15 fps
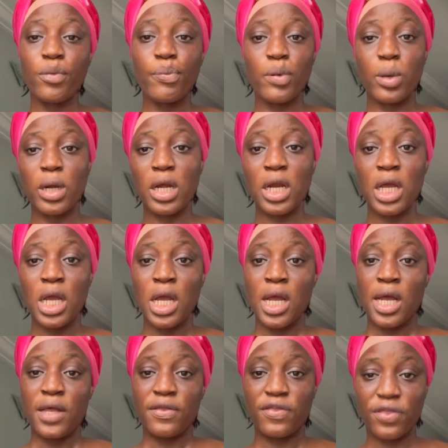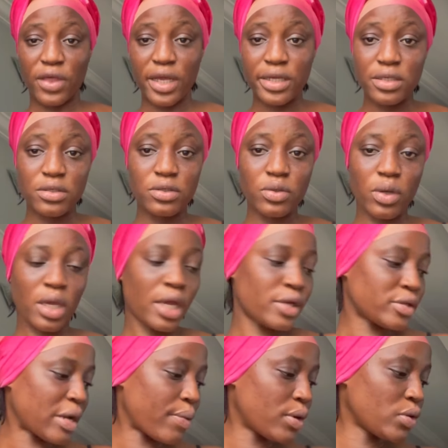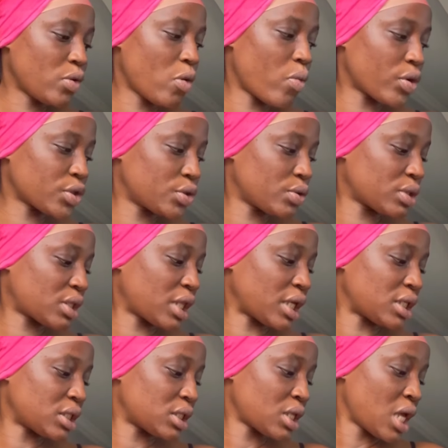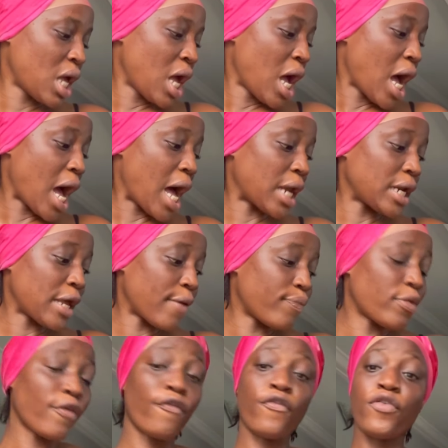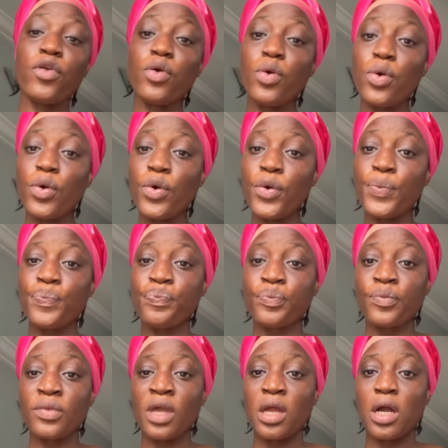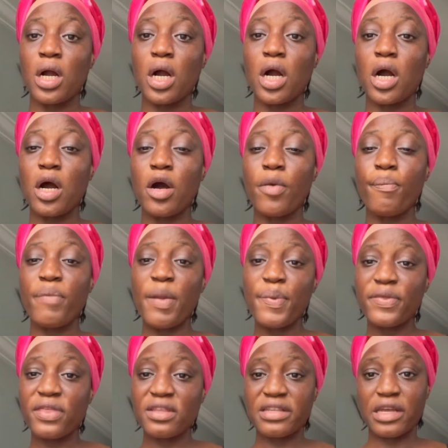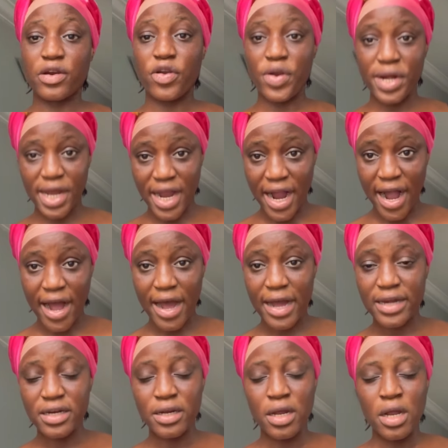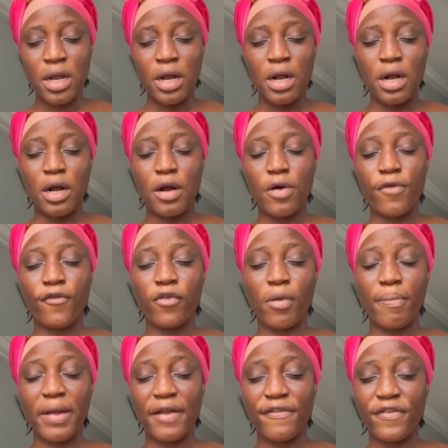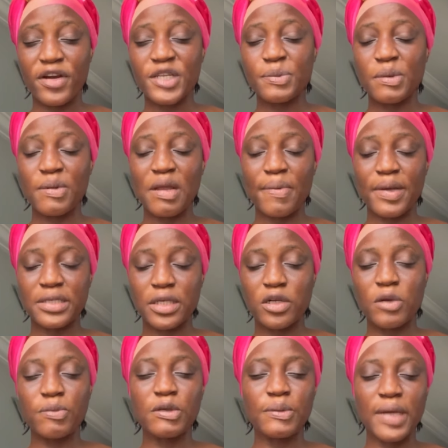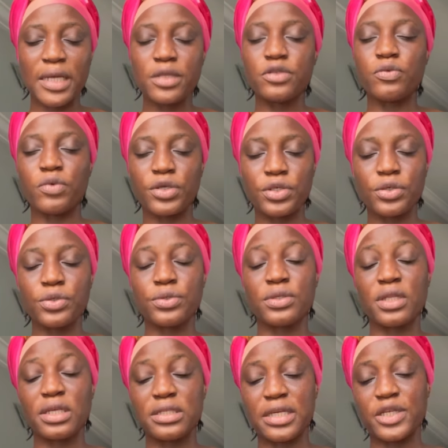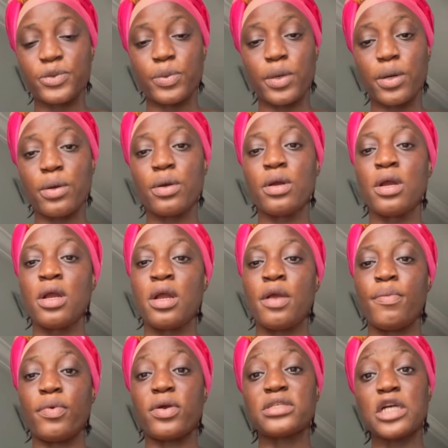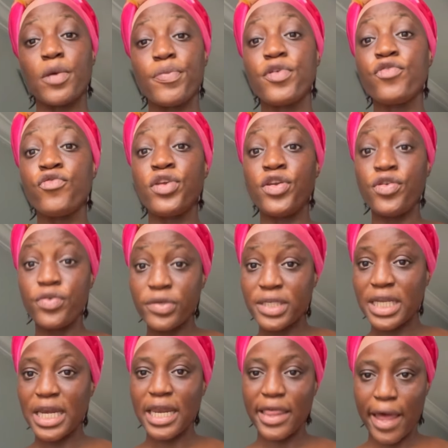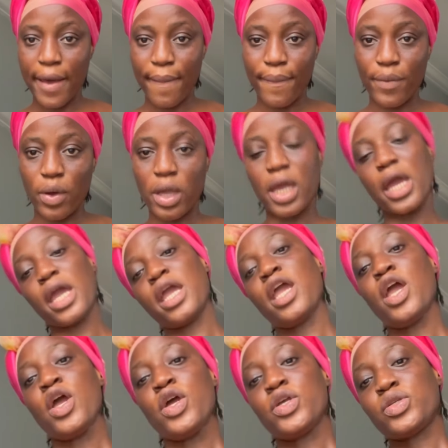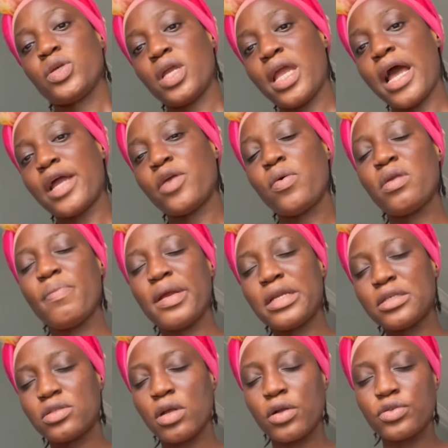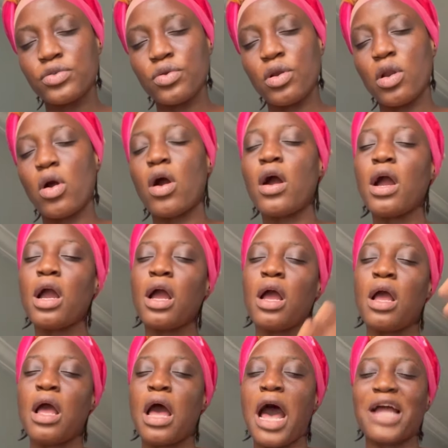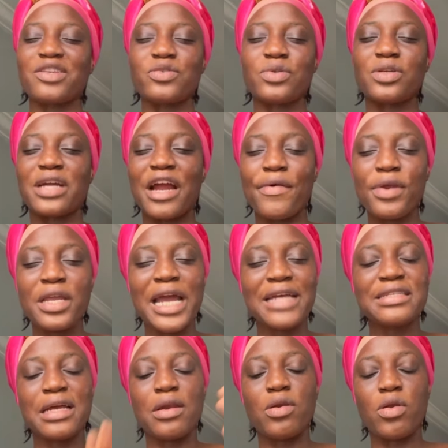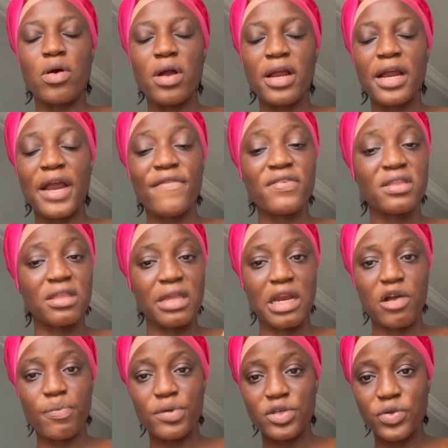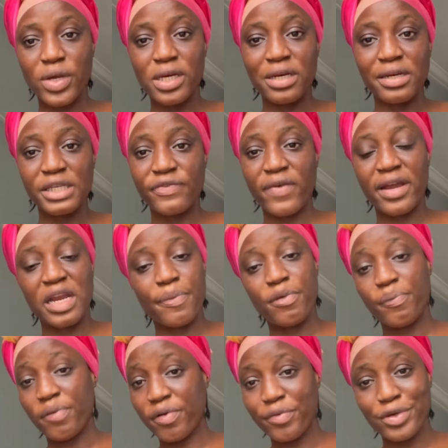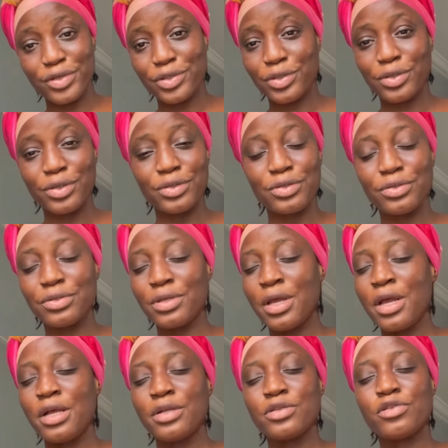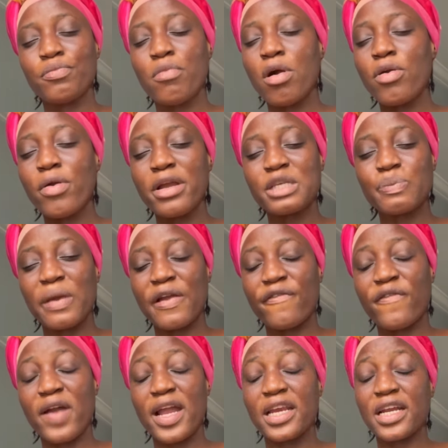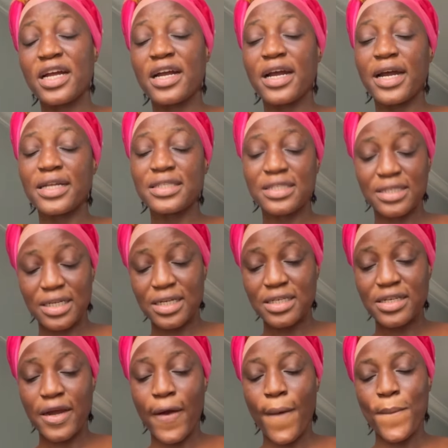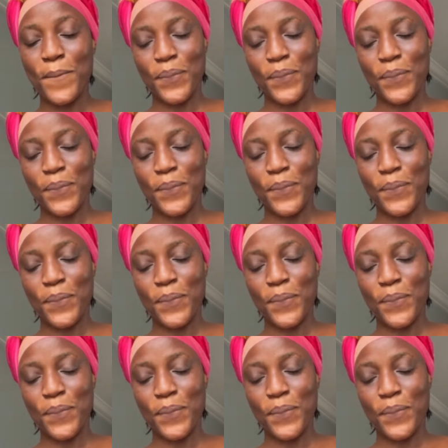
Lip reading: born things. Okay, so I want to go wash those things. And then the few baby things that I already had from my first baby and my second baby, I need to wash all those things as well because I'll be reusing them. Okay, so yeah, I don't want to make this talk too long. I just want to carry you guys along everything that I'll be doing in these final preparations. Tomorrow is my final antenatal